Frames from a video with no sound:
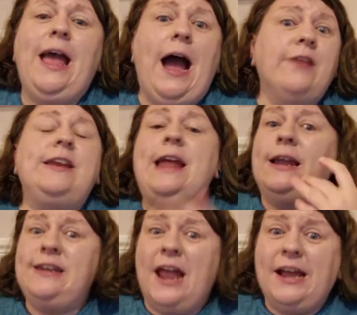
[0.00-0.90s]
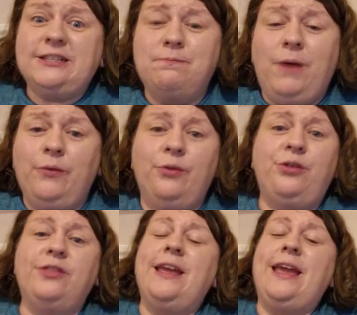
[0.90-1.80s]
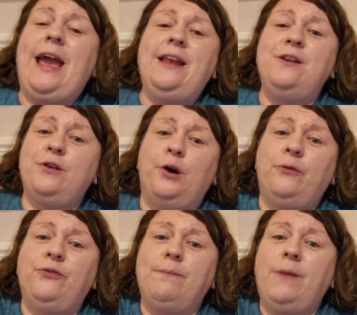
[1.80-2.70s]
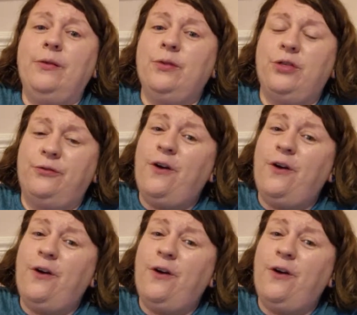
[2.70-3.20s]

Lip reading: And then next month, the end of the month,